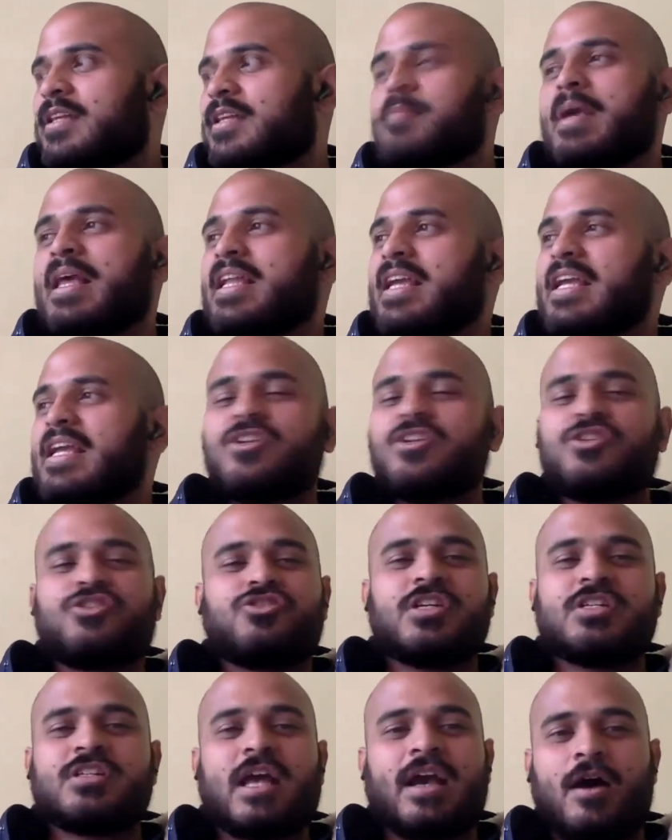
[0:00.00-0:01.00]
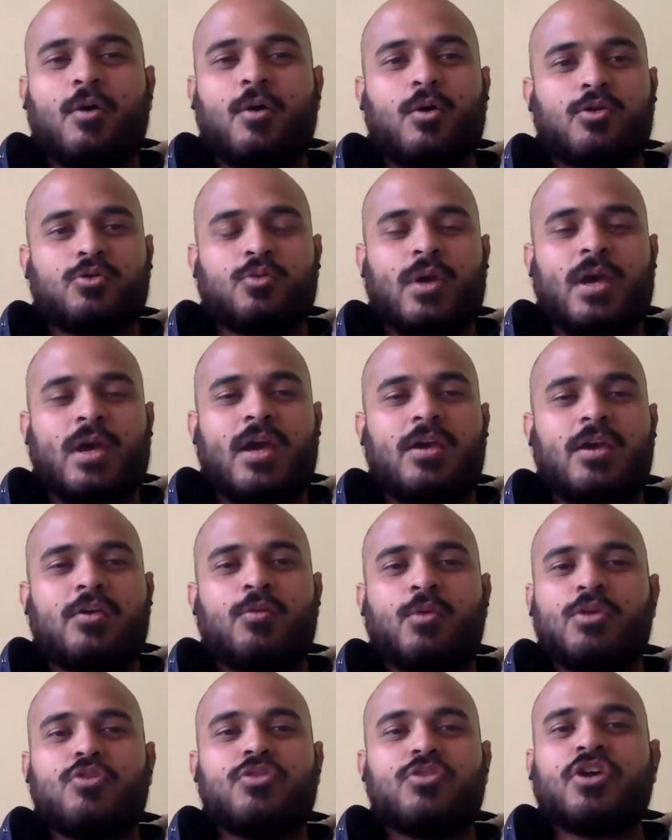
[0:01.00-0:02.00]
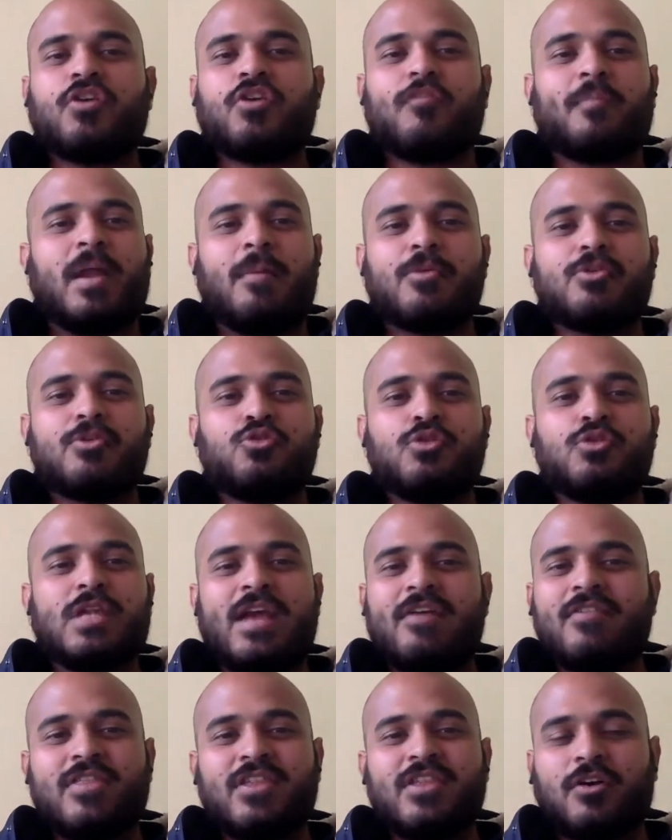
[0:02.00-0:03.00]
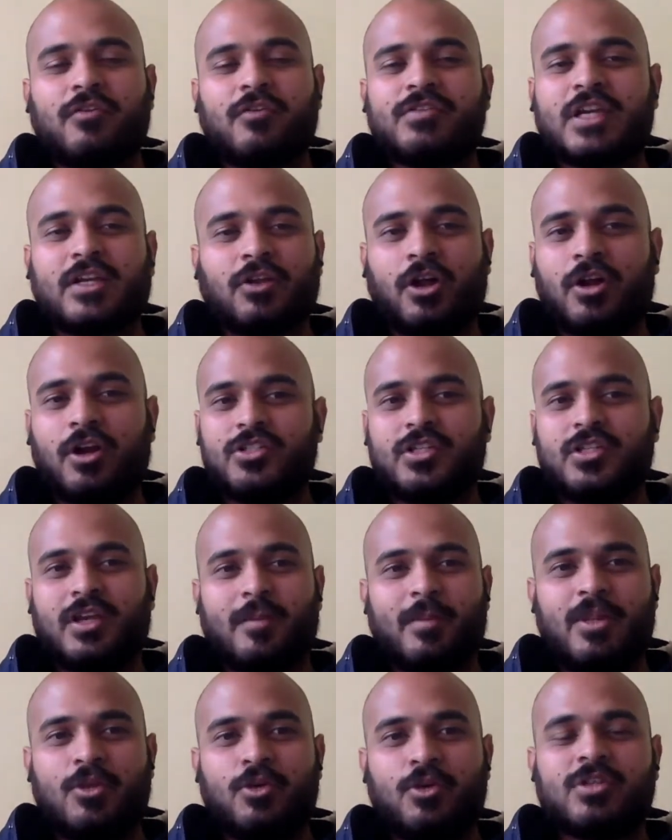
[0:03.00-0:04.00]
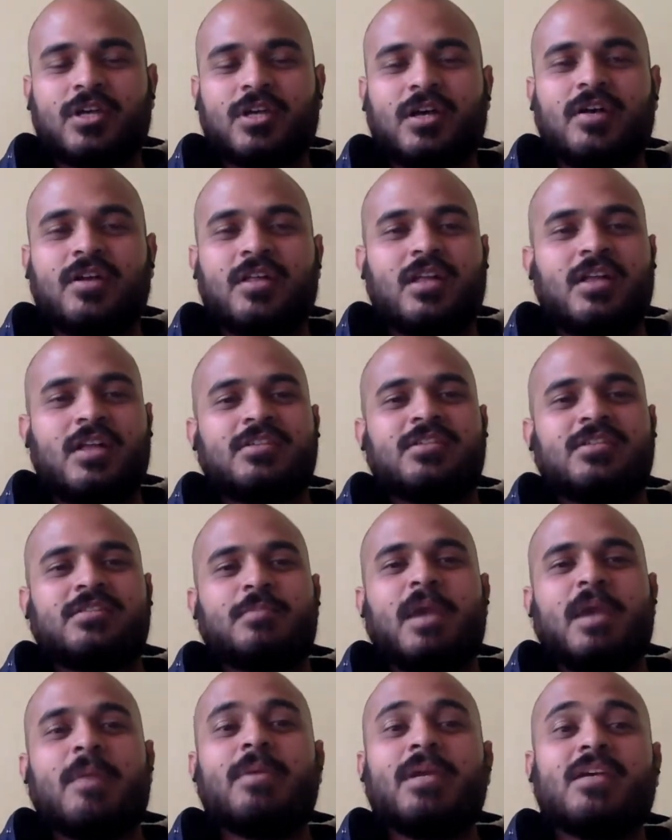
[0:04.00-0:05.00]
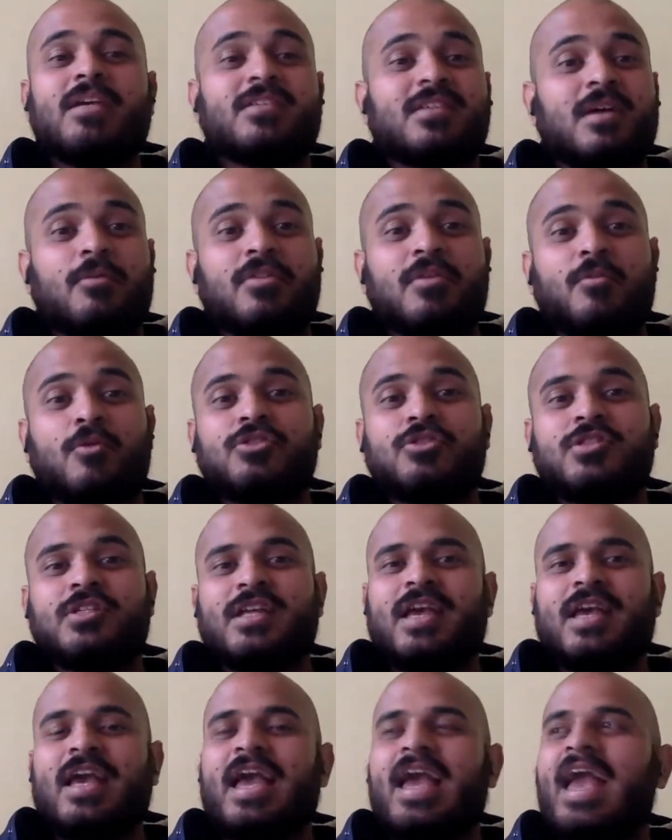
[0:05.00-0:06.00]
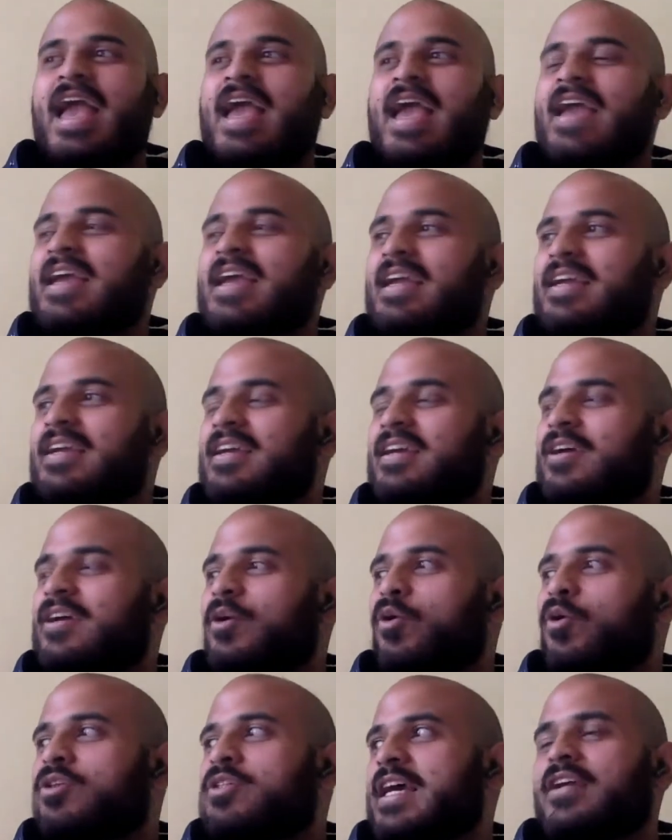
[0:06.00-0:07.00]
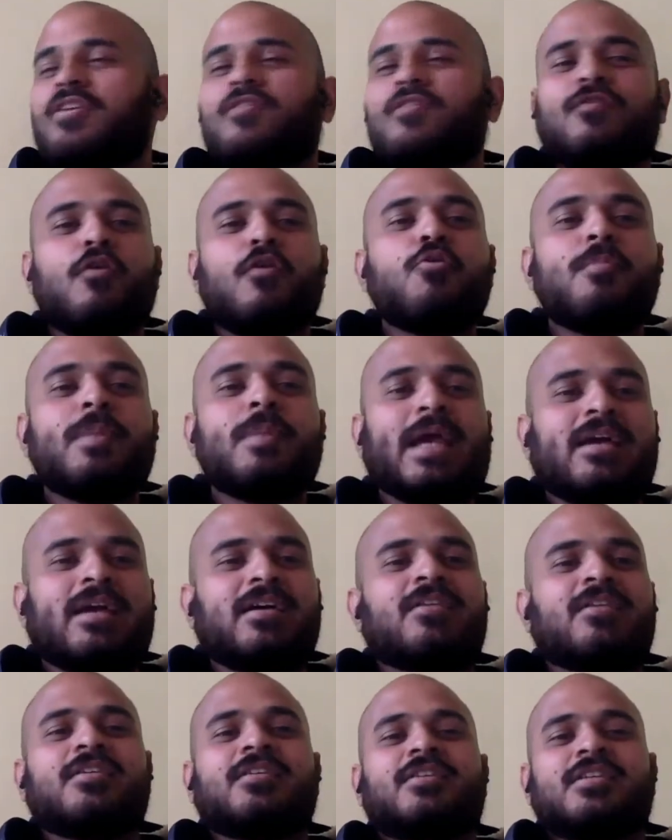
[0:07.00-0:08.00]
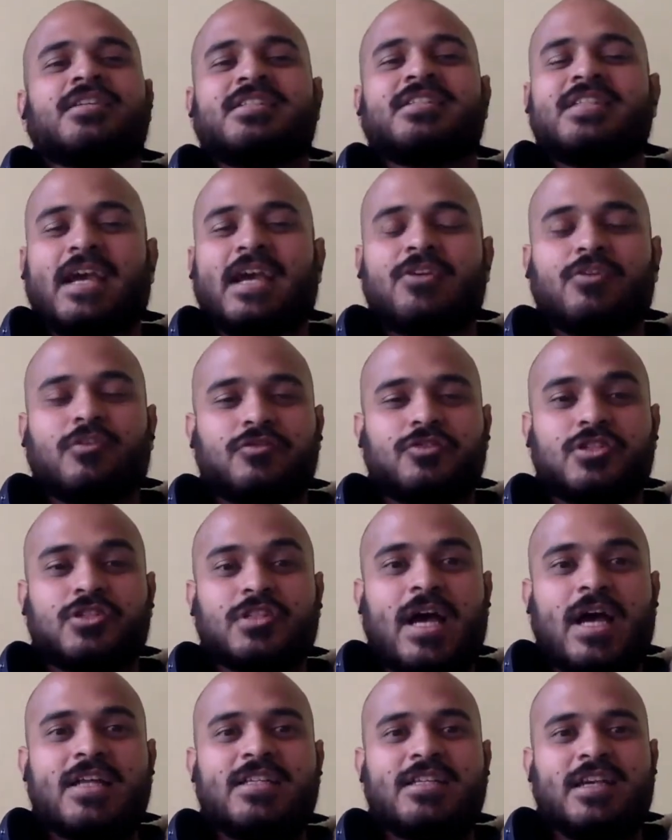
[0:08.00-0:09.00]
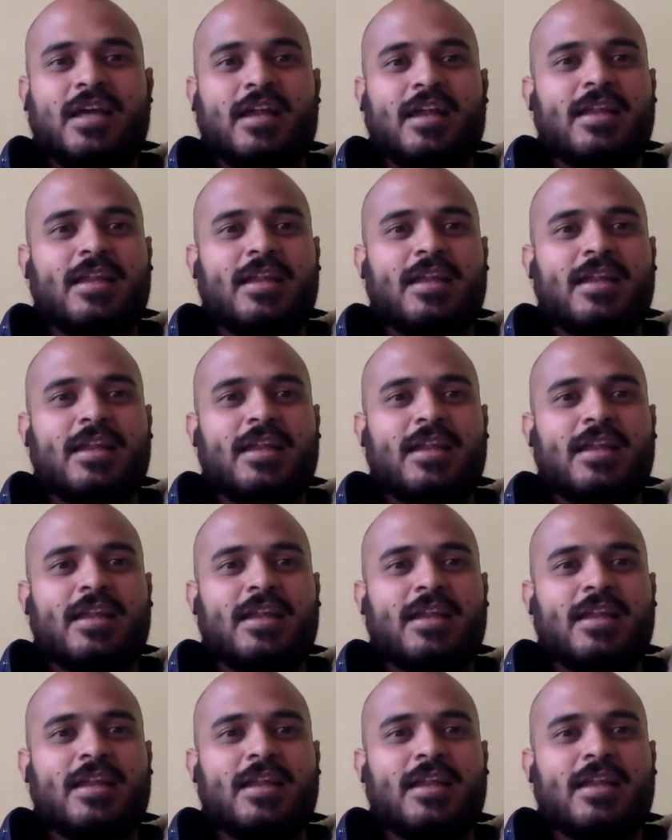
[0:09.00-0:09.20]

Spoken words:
there's many industries like ours where when you think of plumbers, you never think of technology. I mean, those are maybe some of the most or technophobic sector of society, and